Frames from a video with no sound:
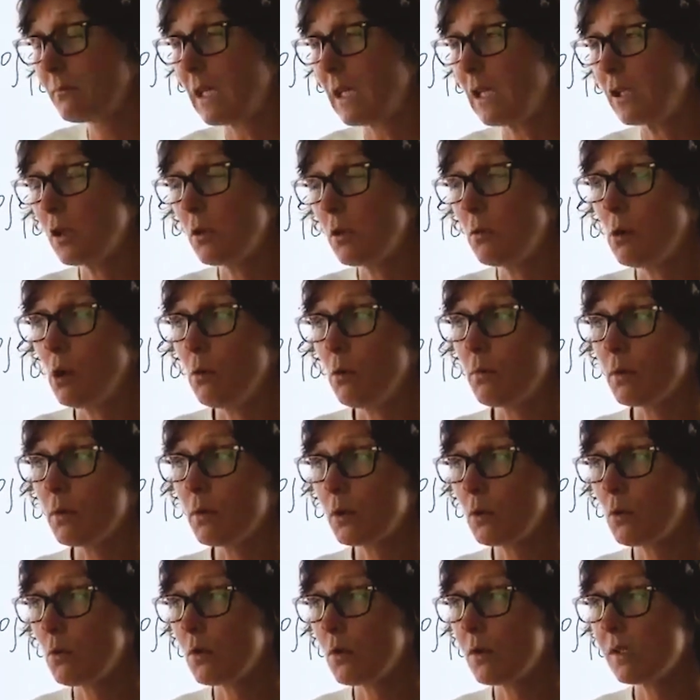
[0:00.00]
So over the
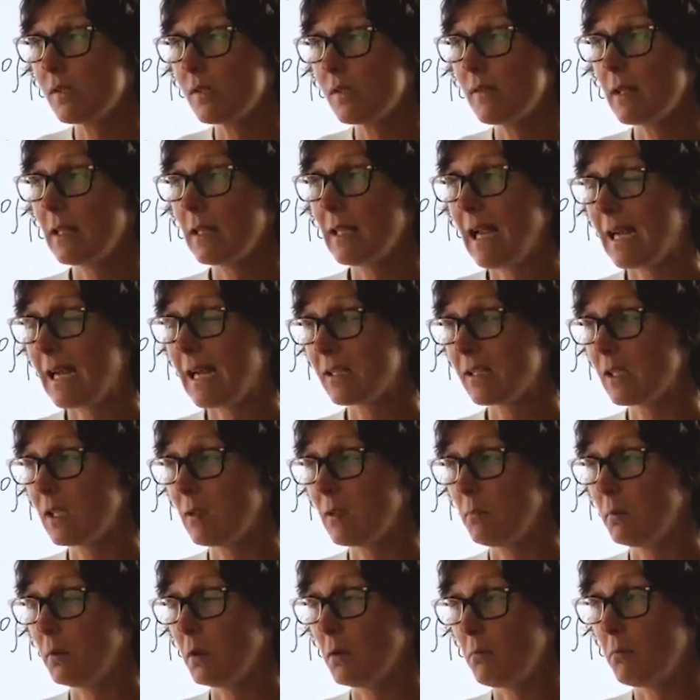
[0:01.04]
course of the last
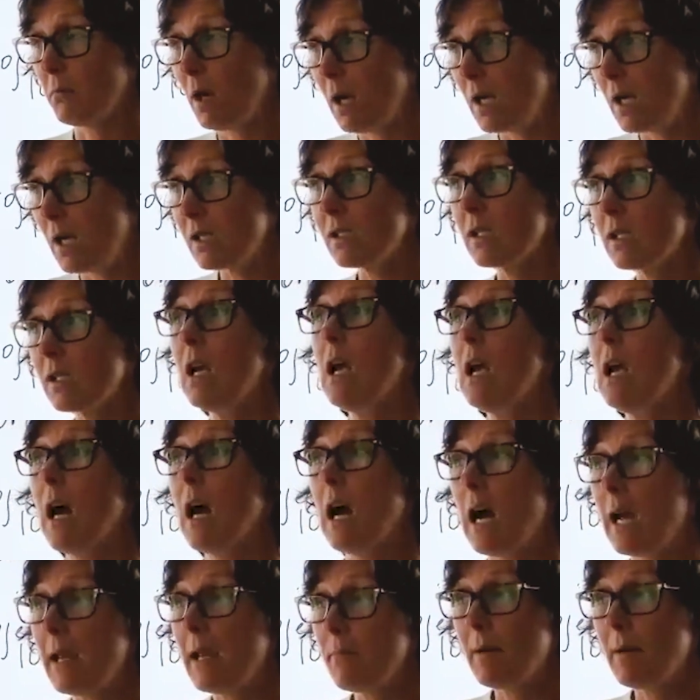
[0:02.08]
couple of months, I